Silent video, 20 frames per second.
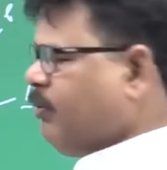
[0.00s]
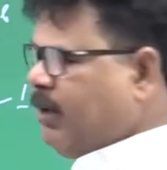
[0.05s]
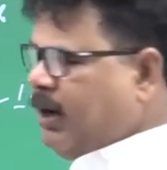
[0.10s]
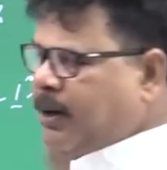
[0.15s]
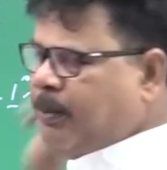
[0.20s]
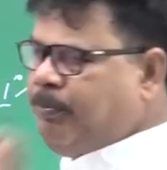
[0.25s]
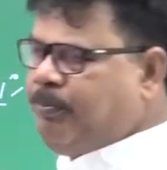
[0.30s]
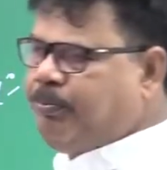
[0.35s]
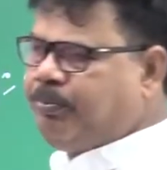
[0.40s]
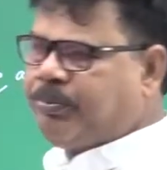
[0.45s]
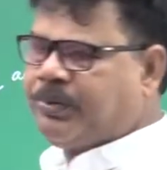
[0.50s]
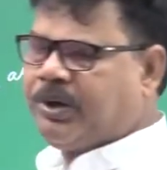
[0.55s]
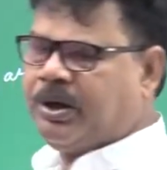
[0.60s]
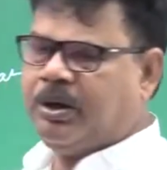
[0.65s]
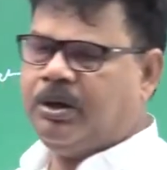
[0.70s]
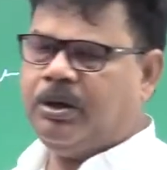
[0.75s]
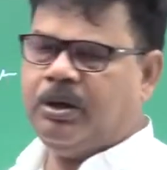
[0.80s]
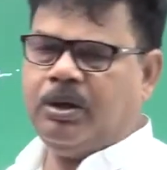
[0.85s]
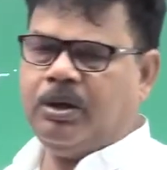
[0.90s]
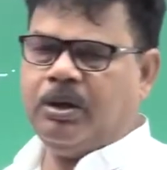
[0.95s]
now?
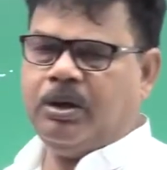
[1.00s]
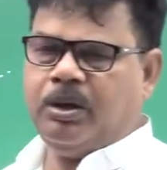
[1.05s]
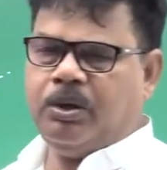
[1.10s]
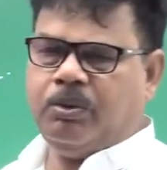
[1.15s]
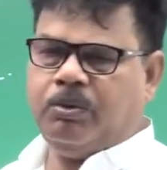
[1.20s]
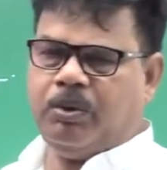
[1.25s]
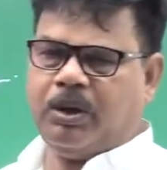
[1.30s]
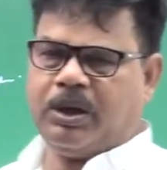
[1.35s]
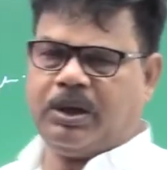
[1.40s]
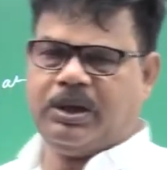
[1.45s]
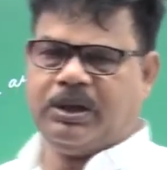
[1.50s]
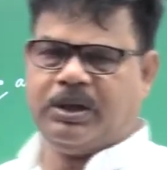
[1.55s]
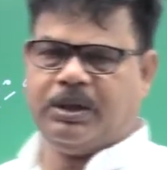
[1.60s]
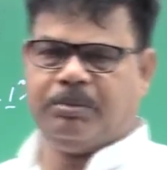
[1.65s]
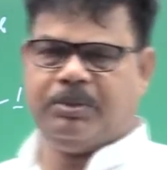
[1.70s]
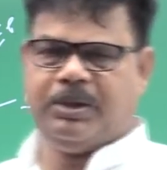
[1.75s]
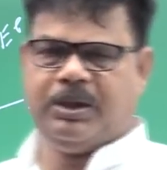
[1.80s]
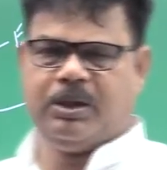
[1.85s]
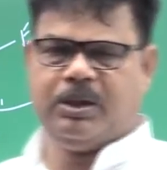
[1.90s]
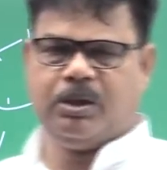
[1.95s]
What is the
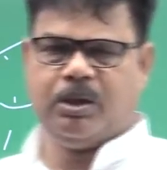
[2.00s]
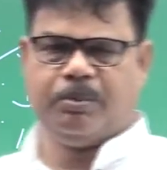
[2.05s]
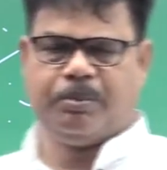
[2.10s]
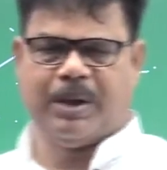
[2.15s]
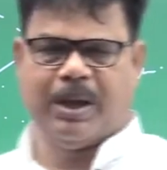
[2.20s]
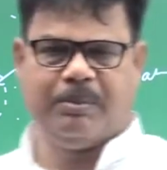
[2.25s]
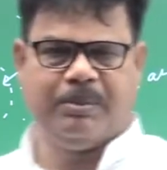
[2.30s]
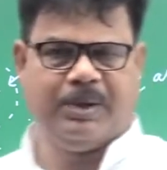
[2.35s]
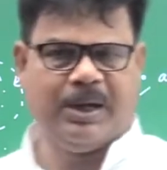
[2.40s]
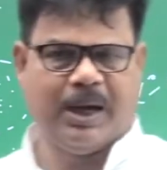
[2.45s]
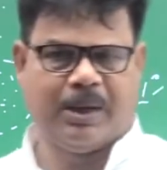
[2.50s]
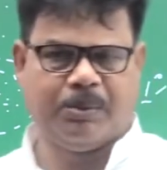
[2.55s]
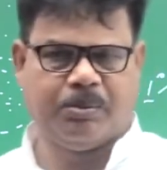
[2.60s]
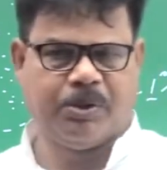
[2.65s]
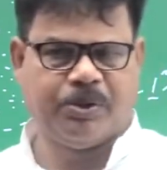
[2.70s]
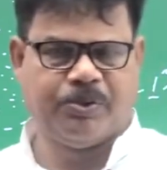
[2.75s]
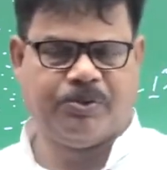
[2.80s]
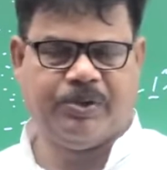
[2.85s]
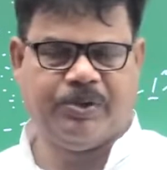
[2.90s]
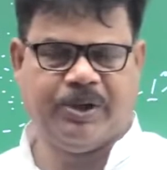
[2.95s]
meaning of primary
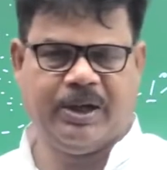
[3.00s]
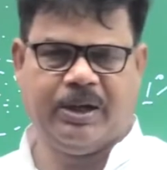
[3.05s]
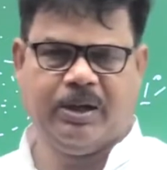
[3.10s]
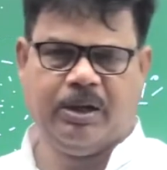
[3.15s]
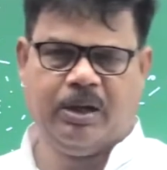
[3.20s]
atmosphere?